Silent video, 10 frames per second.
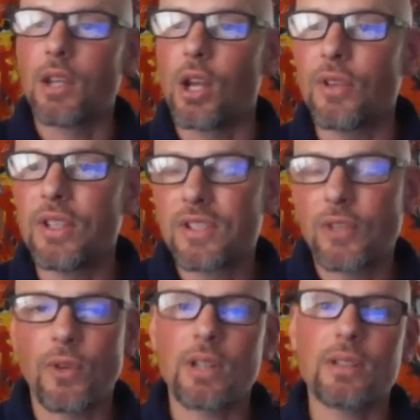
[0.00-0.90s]
you know, these
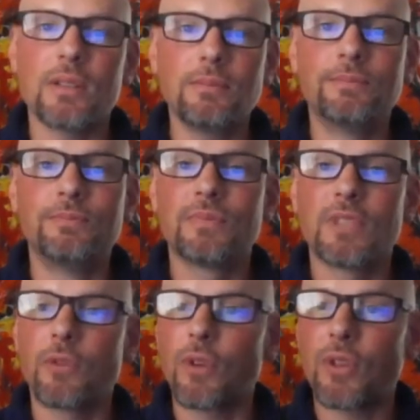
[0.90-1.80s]
different,
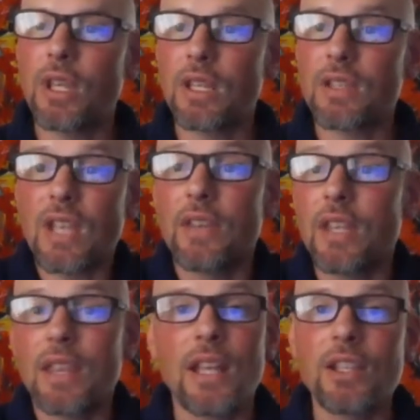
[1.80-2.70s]
different things. And
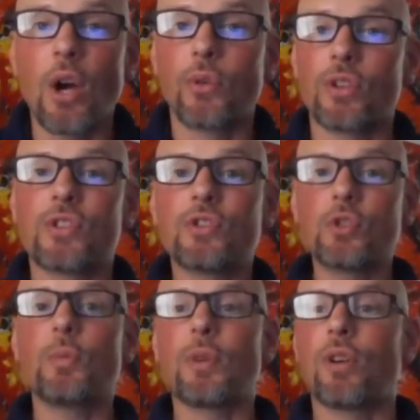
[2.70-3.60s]
the, and then the owner's
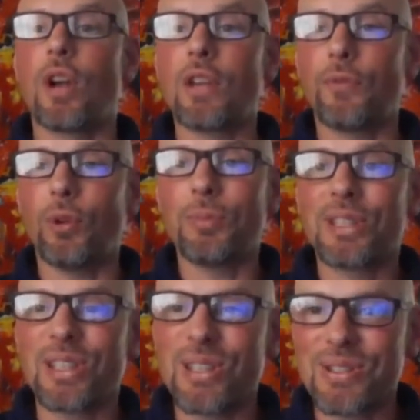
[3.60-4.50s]
super grateful
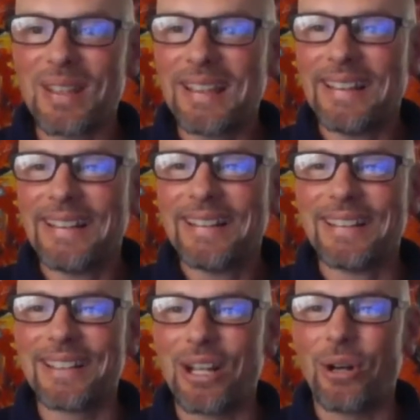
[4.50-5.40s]
because,
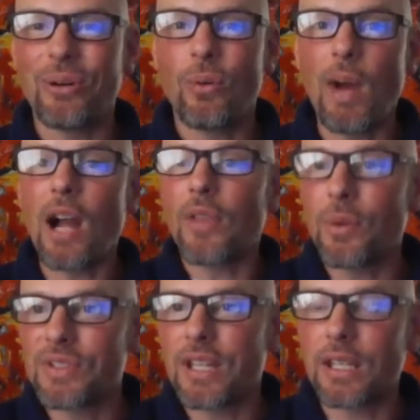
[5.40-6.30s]
you know, wow,
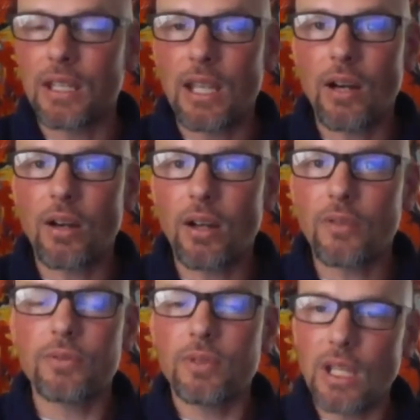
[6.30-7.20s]
that was taken care of.